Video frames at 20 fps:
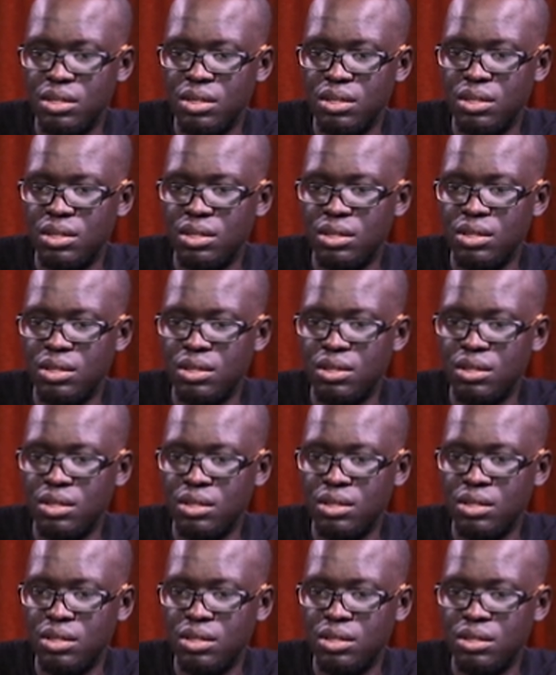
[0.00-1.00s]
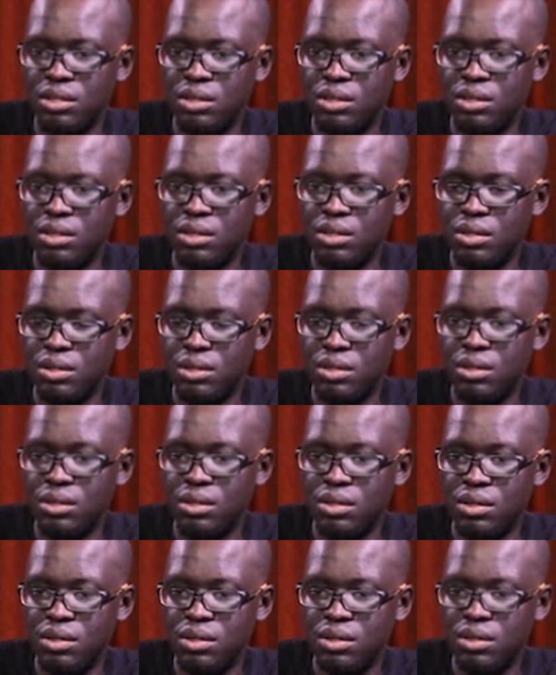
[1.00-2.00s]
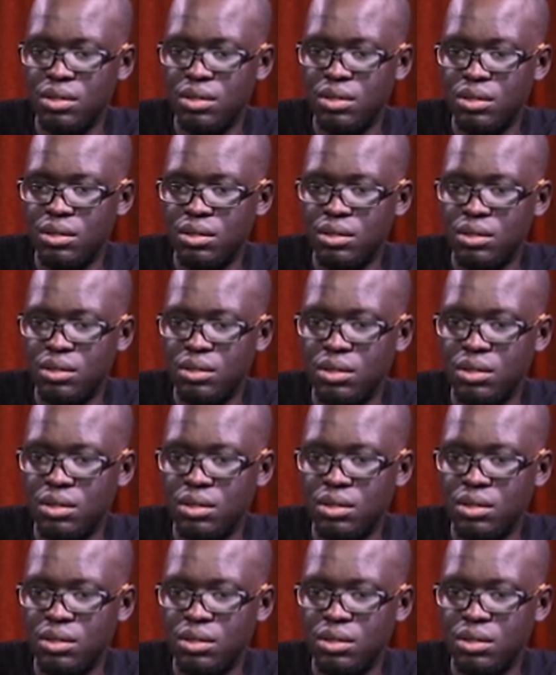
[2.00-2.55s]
(no one is talking)